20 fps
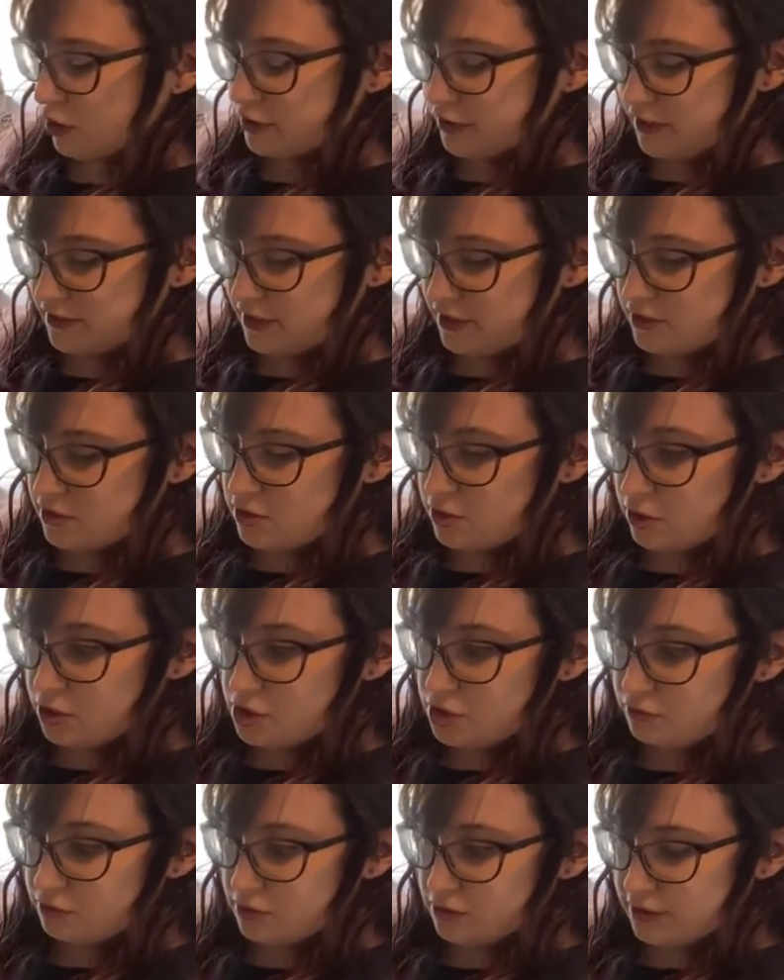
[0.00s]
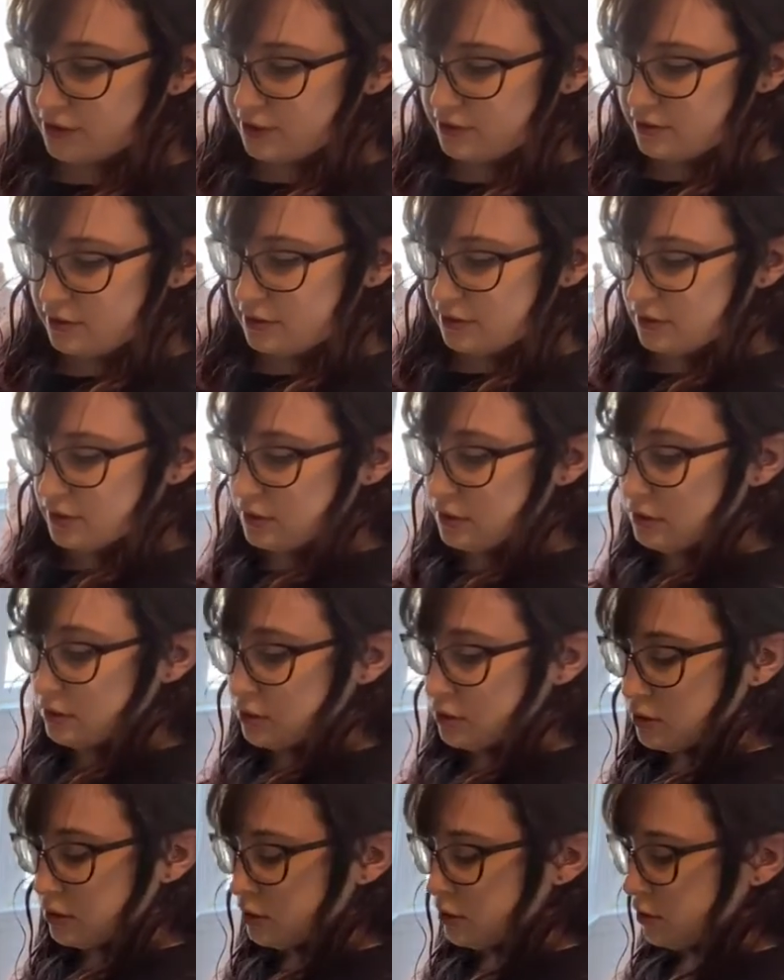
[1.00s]
let that start to release.
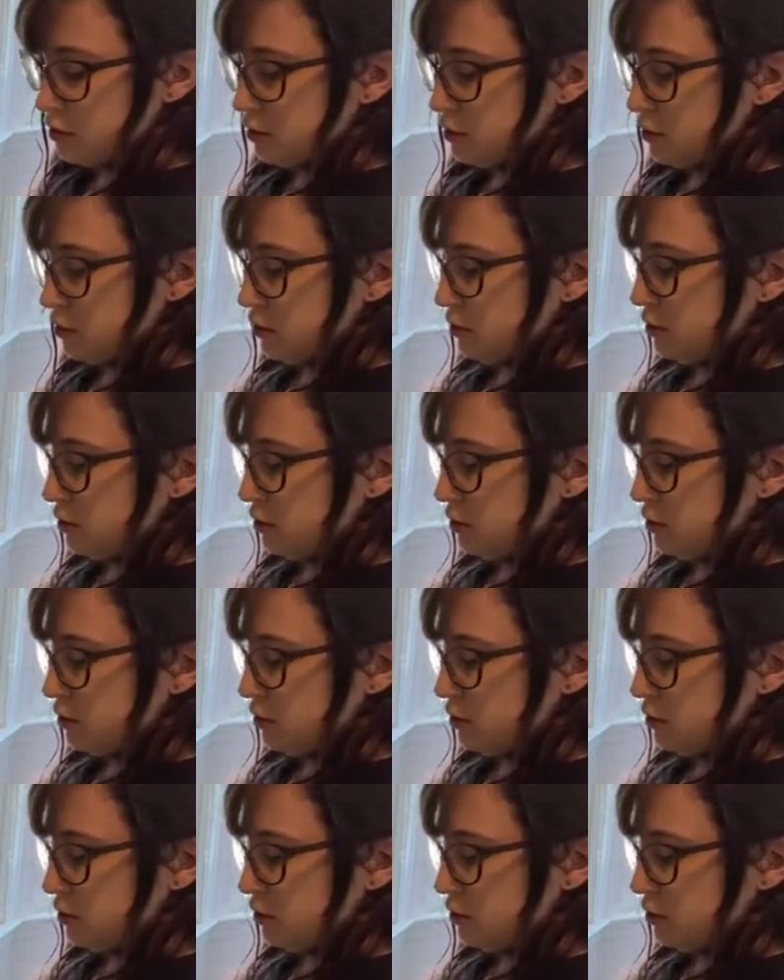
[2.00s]
And